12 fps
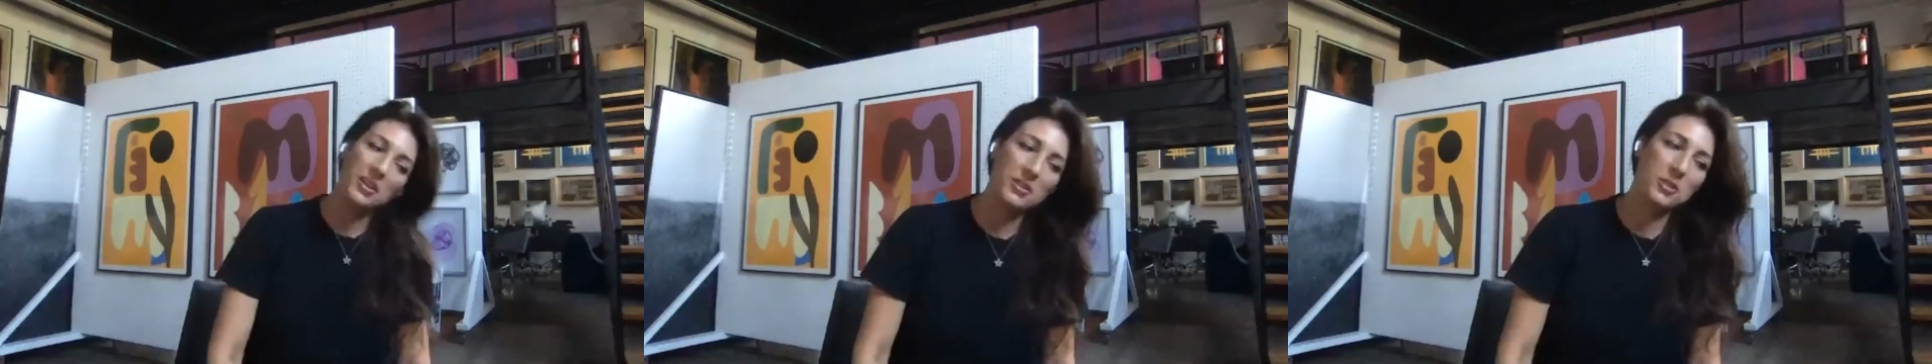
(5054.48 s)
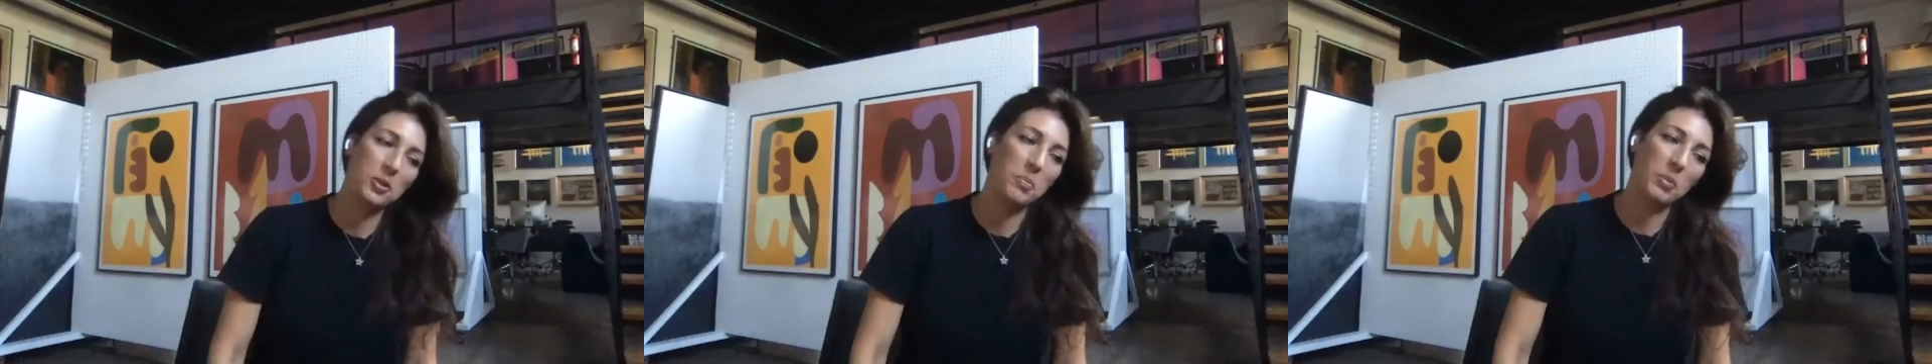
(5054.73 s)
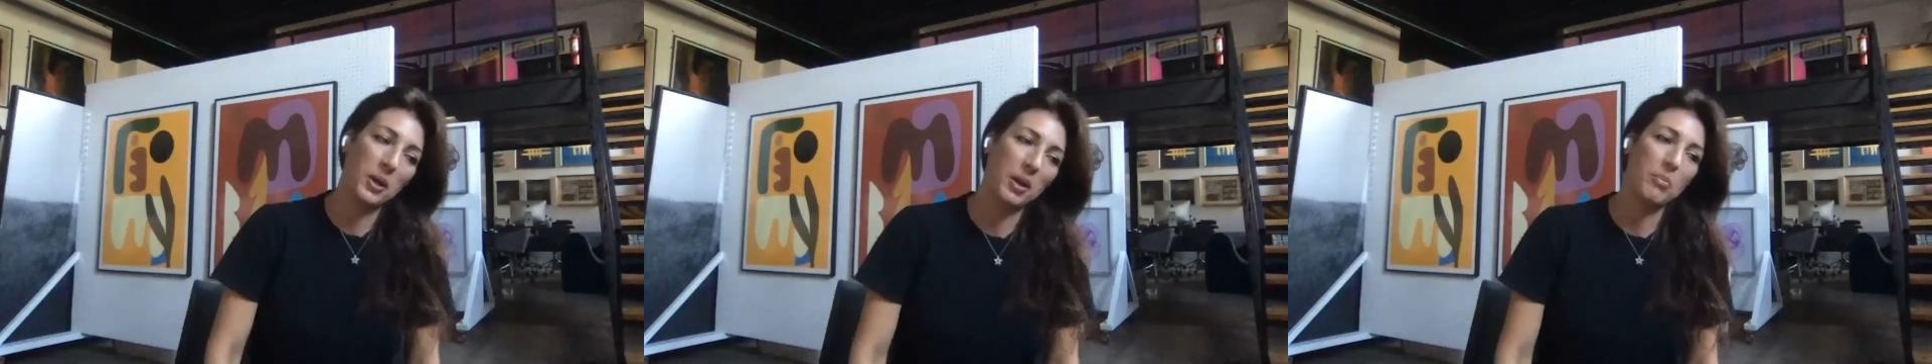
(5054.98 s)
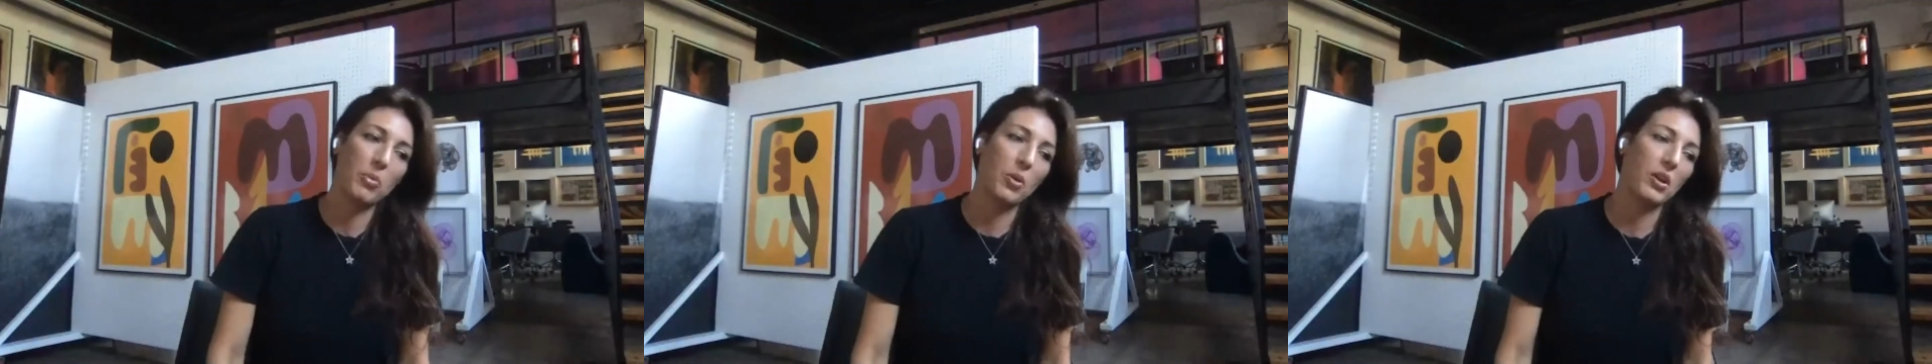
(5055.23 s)
is super
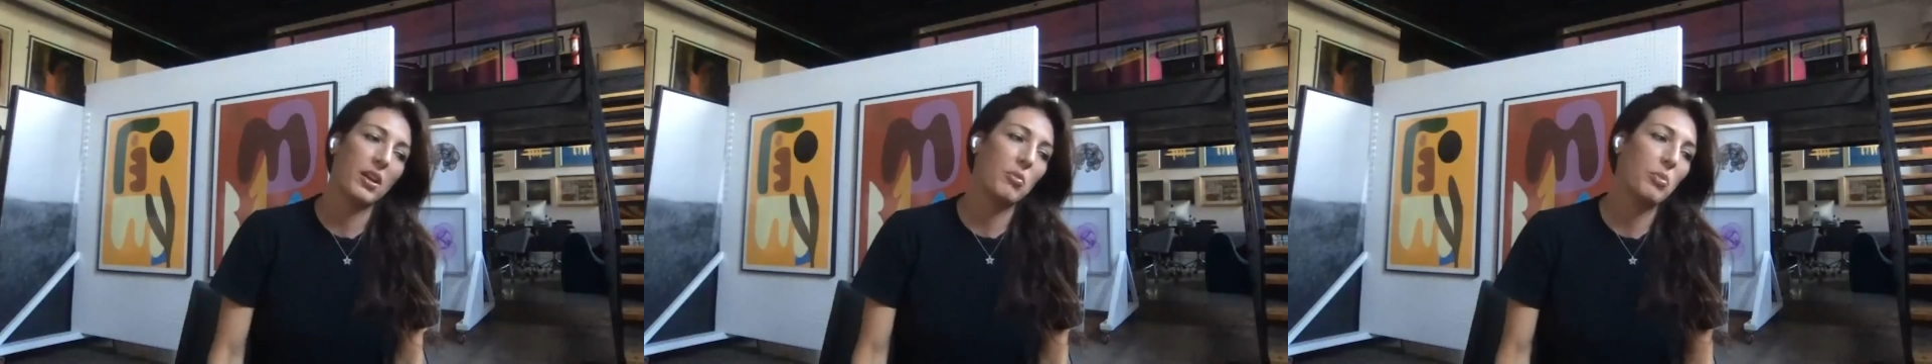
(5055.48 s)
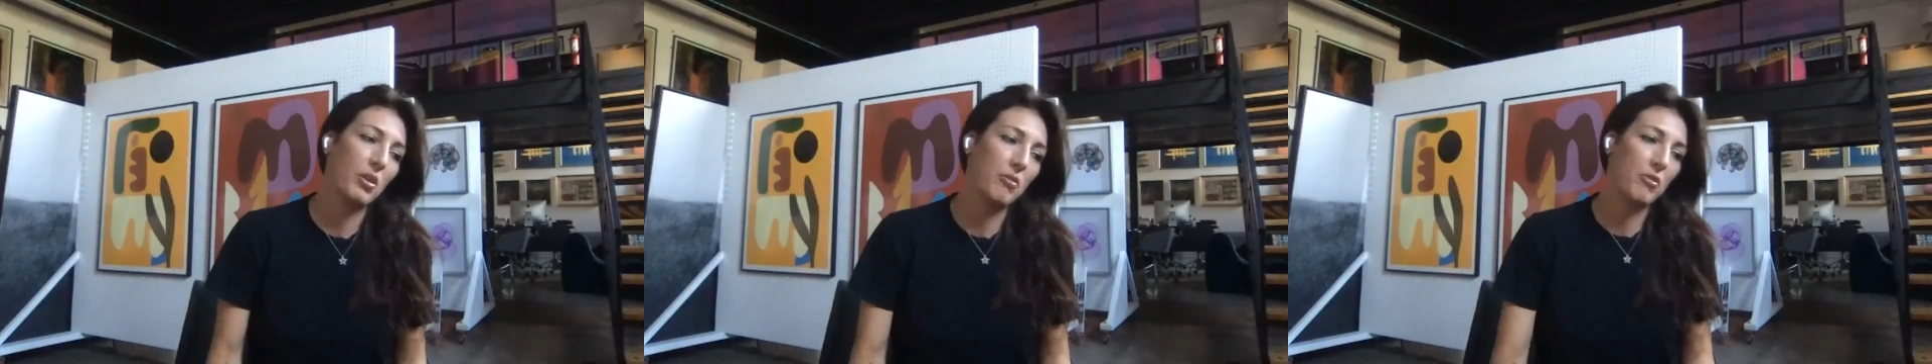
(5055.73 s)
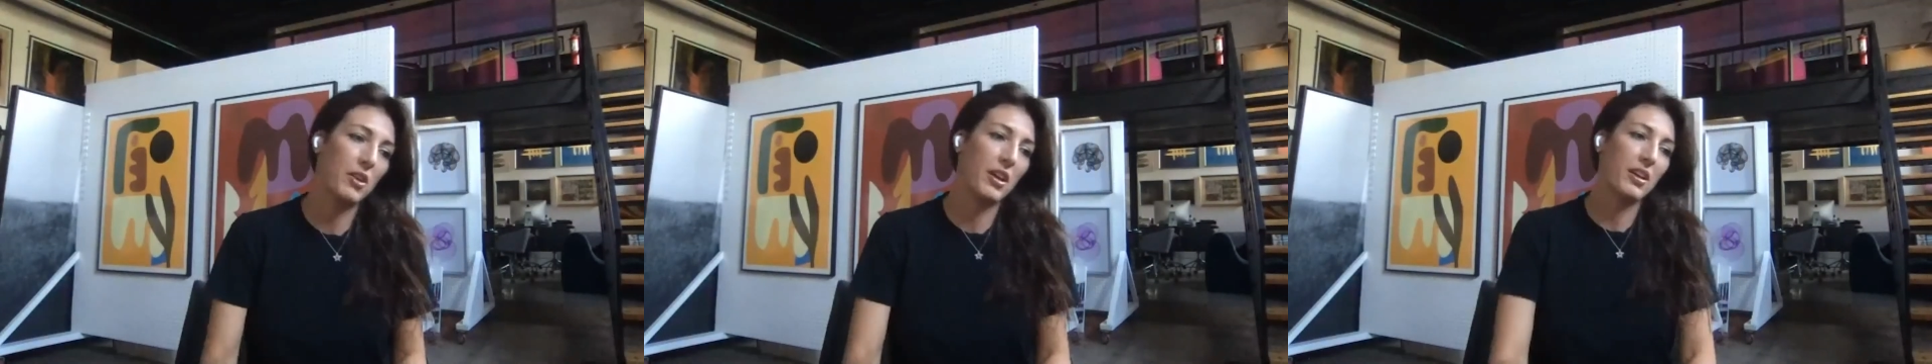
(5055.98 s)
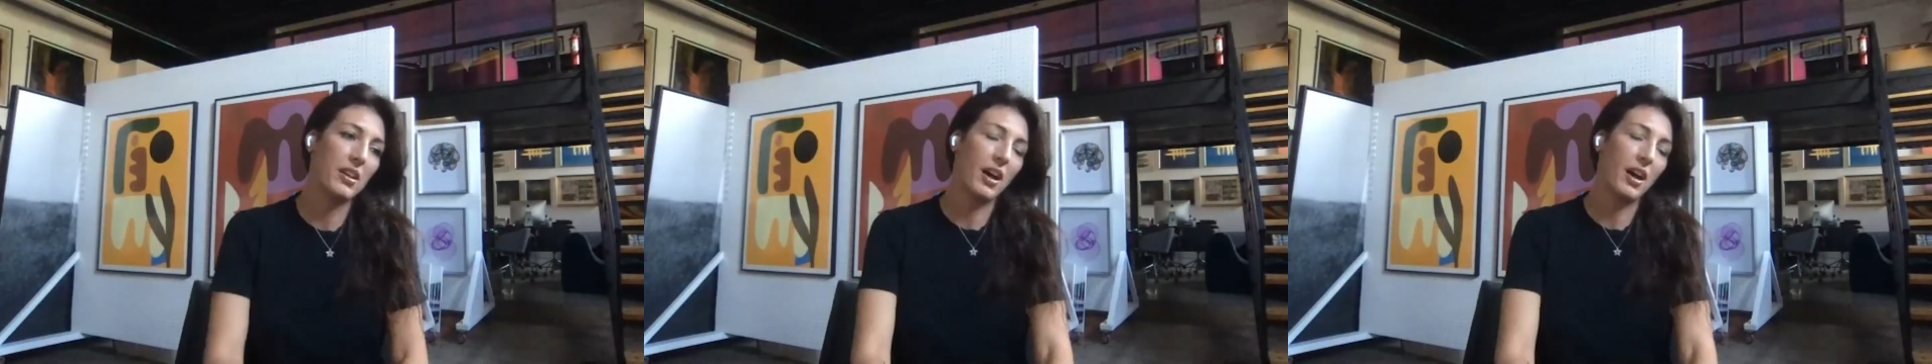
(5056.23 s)
important. On Wilfred,